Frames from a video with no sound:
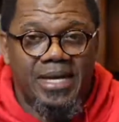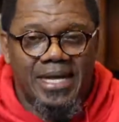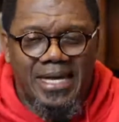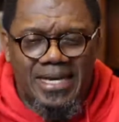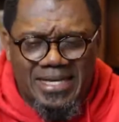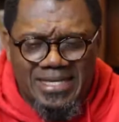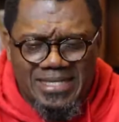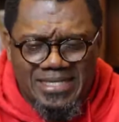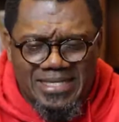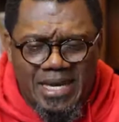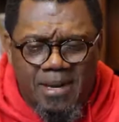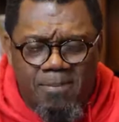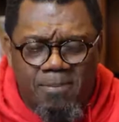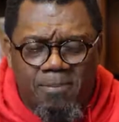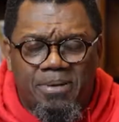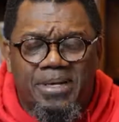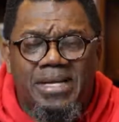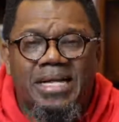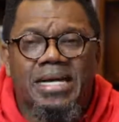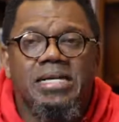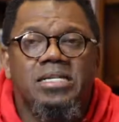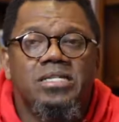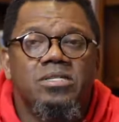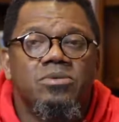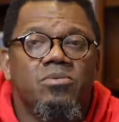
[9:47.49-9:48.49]
It is a
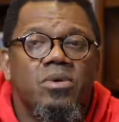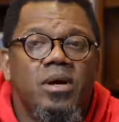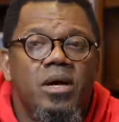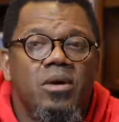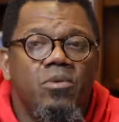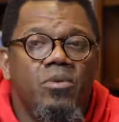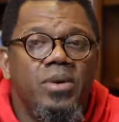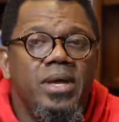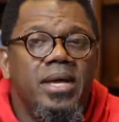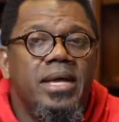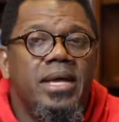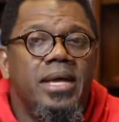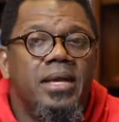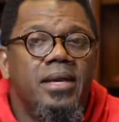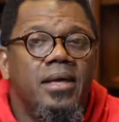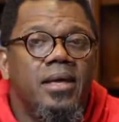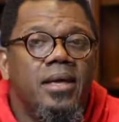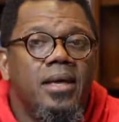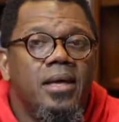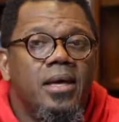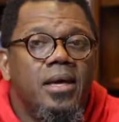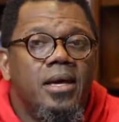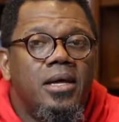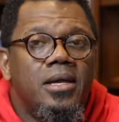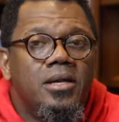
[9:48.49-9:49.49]
place where we can
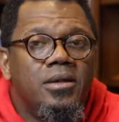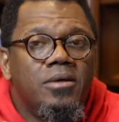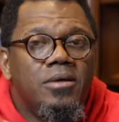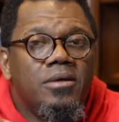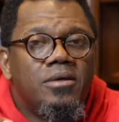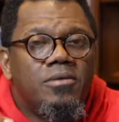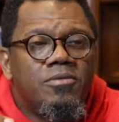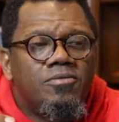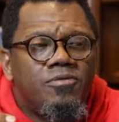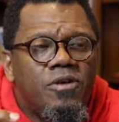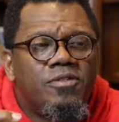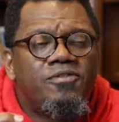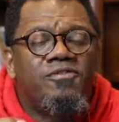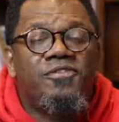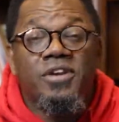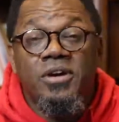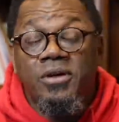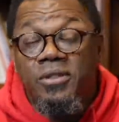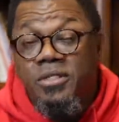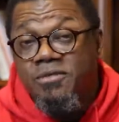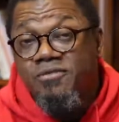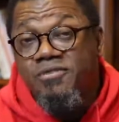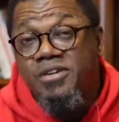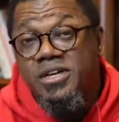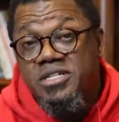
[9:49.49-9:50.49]

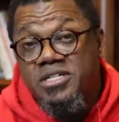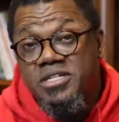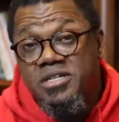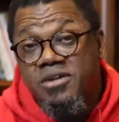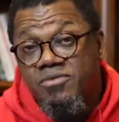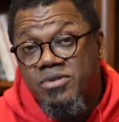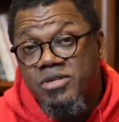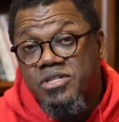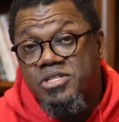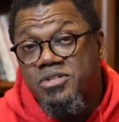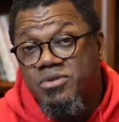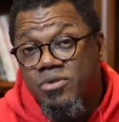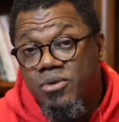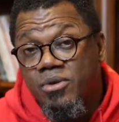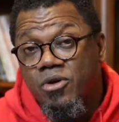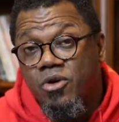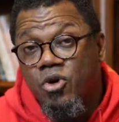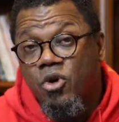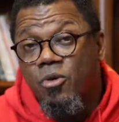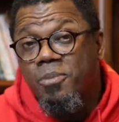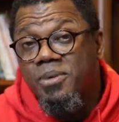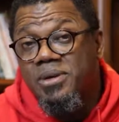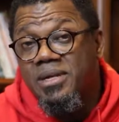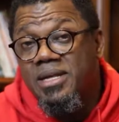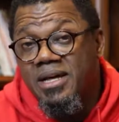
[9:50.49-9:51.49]
fulfill the vision of restoring
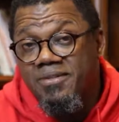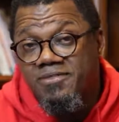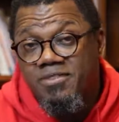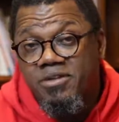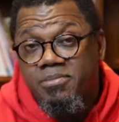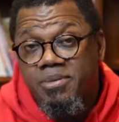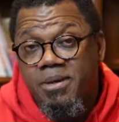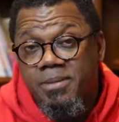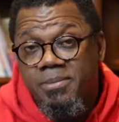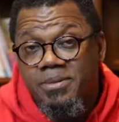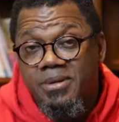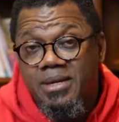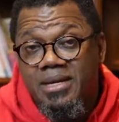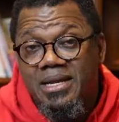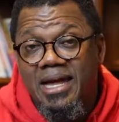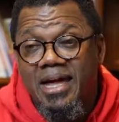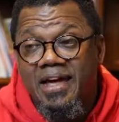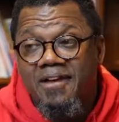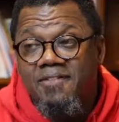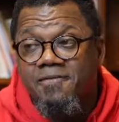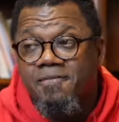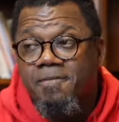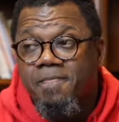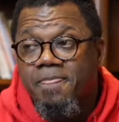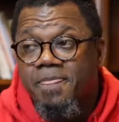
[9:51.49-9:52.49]
hope and loving people to life.